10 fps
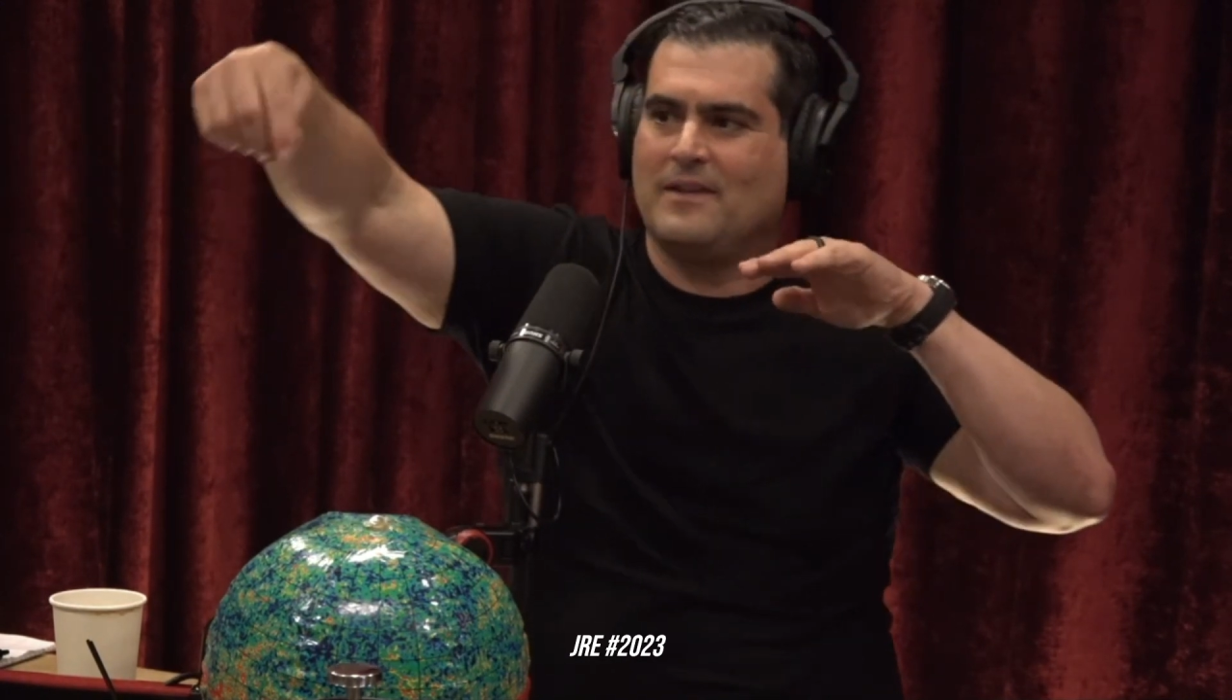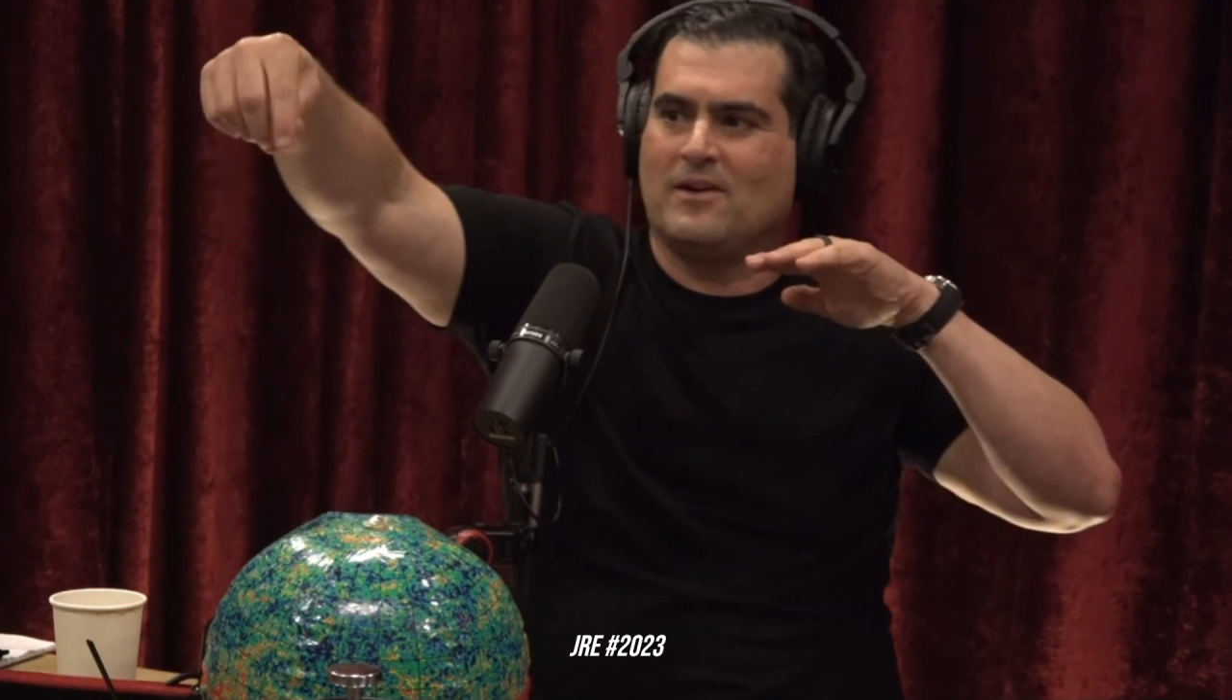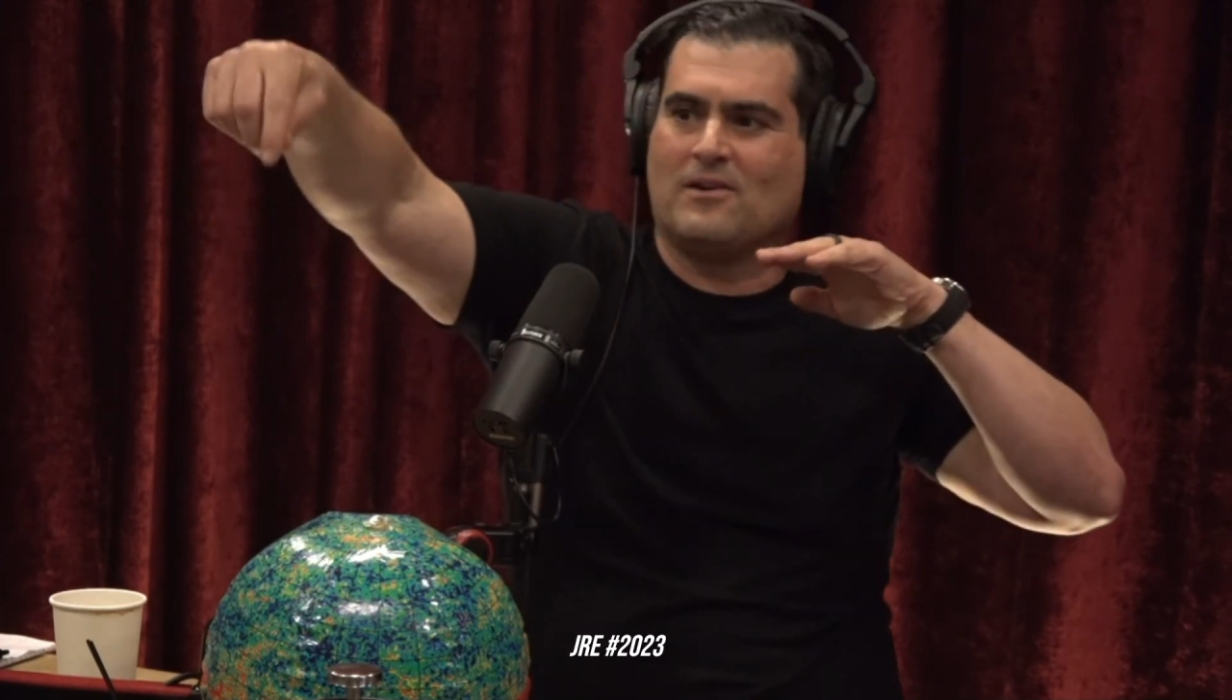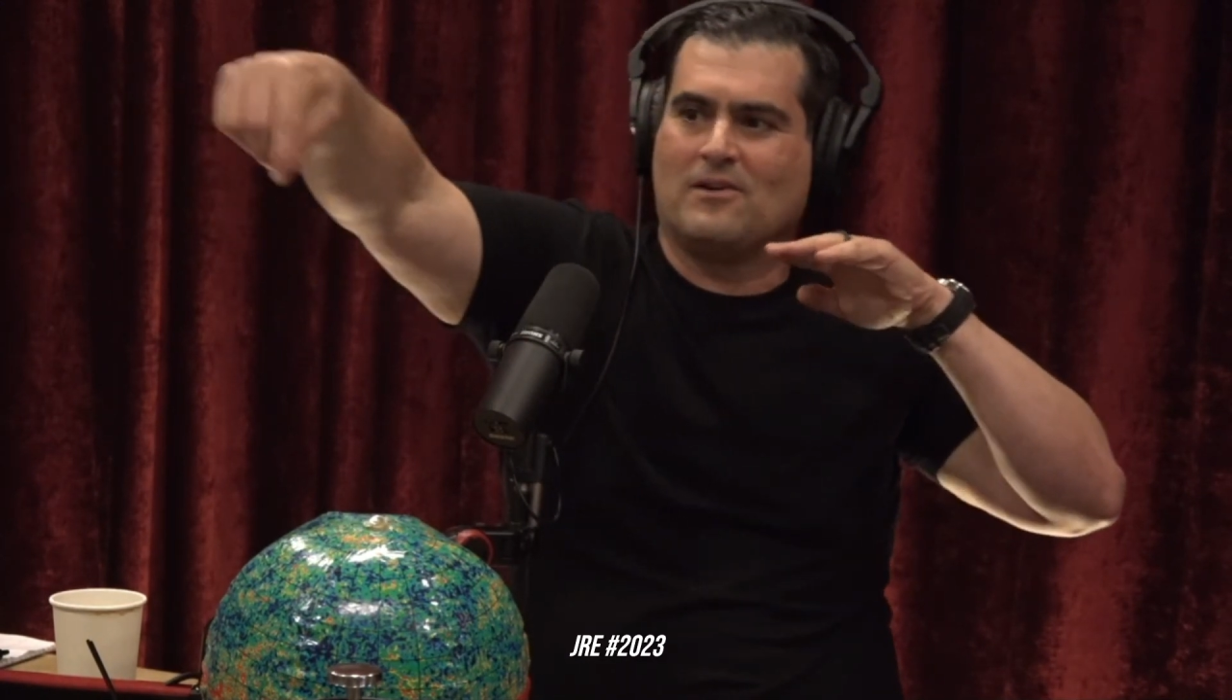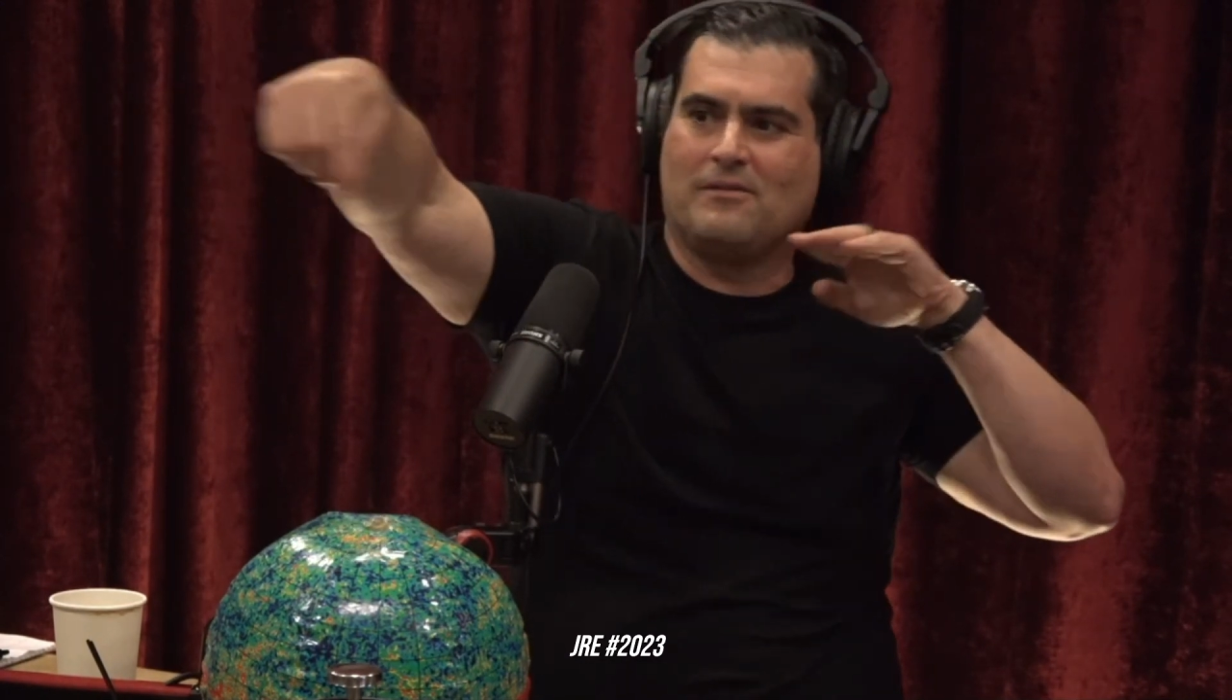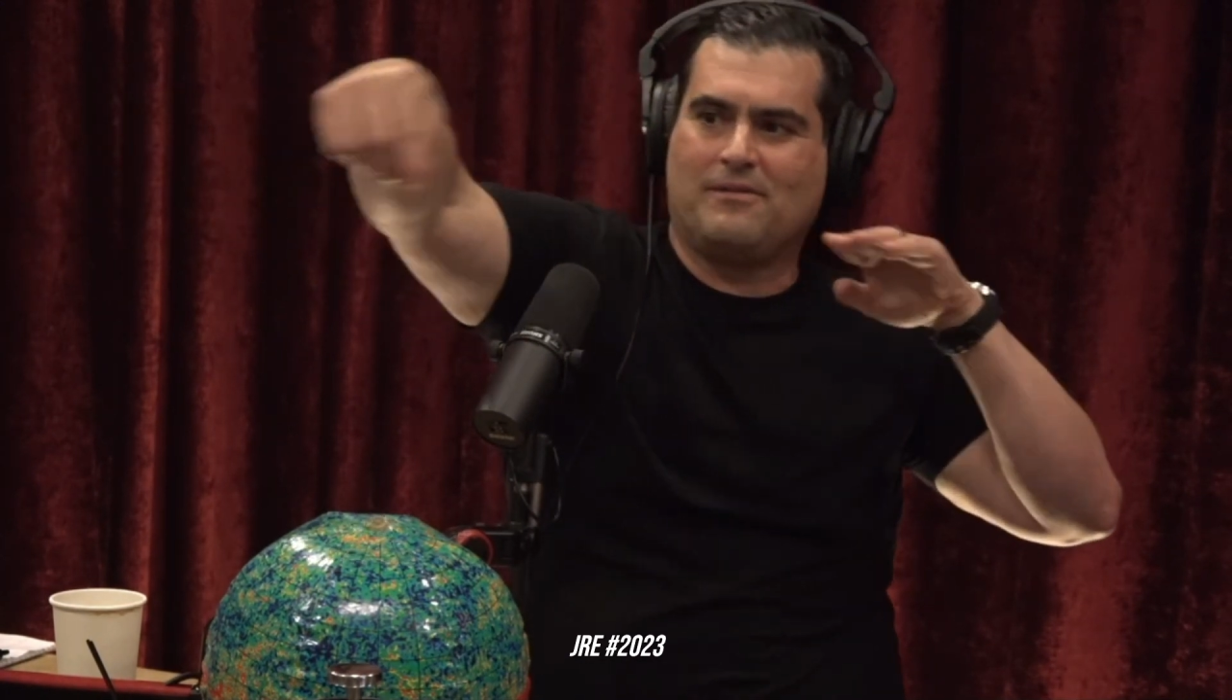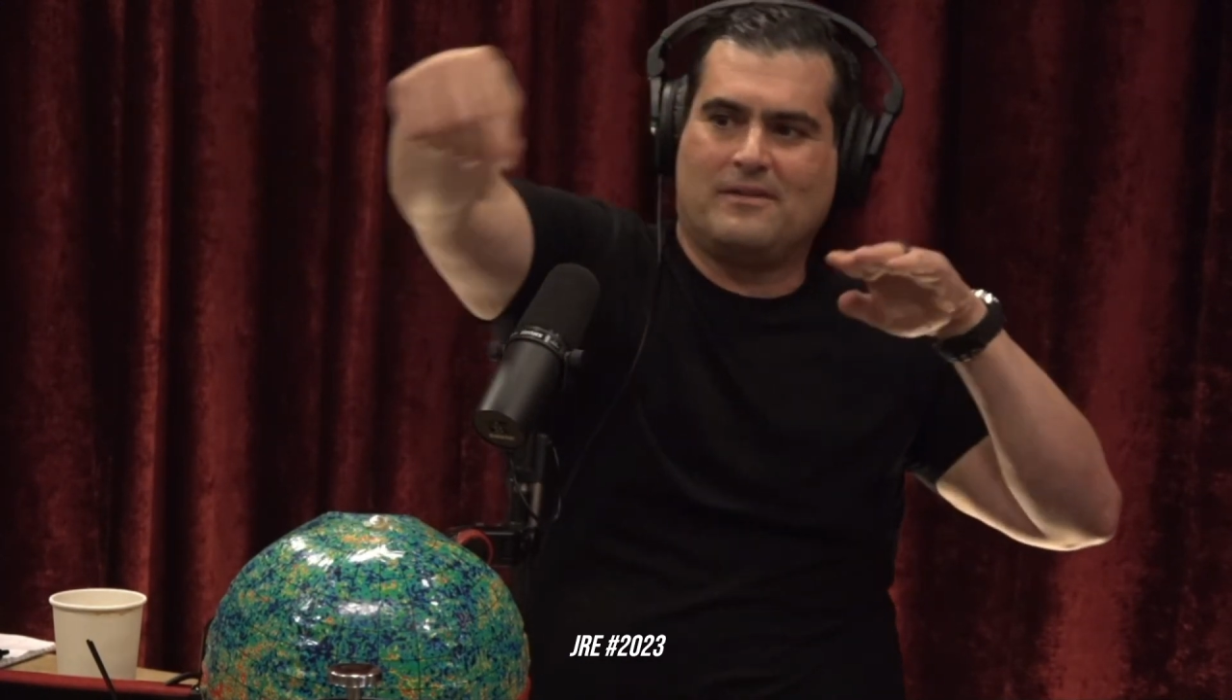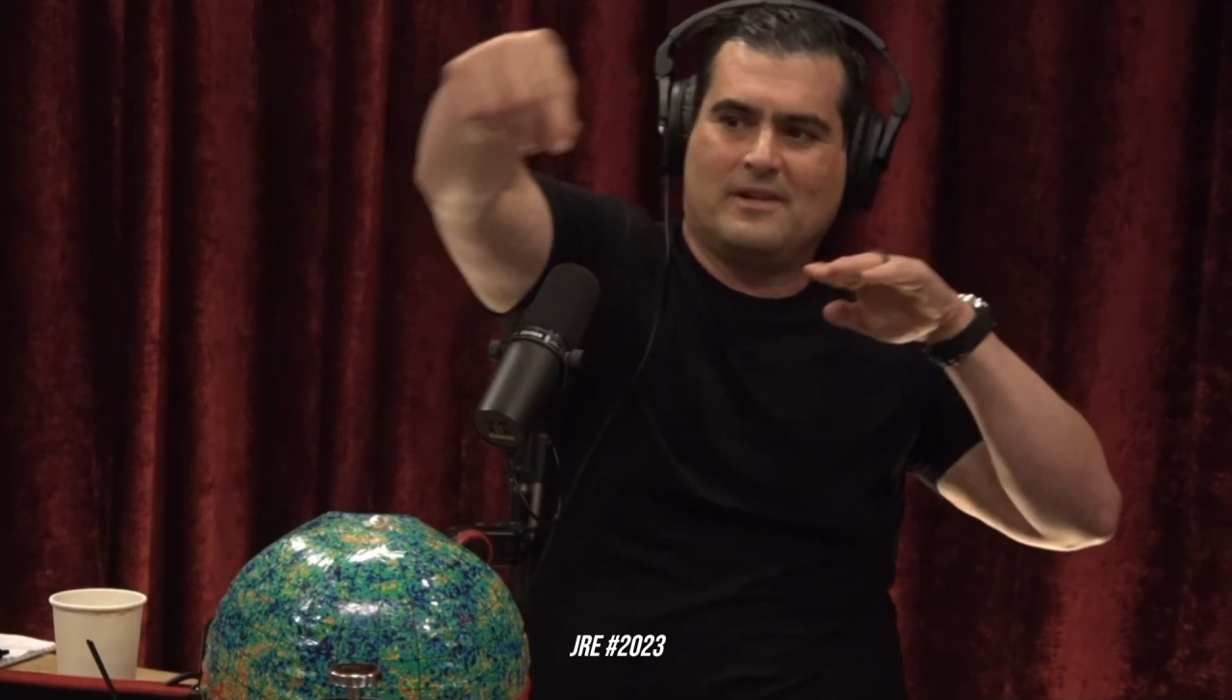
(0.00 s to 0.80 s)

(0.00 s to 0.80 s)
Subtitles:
the Earth